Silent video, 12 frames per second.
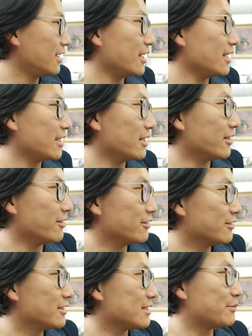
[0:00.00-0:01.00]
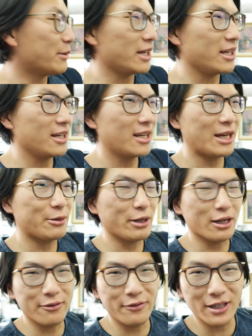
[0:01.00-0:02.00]
and you know, despite how we
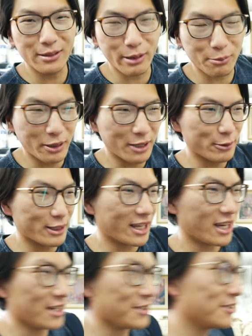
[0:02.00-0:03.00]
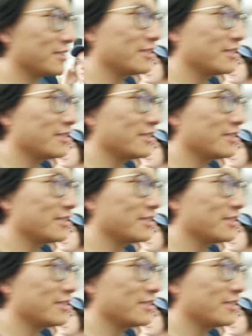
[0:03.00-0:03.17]
all feel about paying with cash,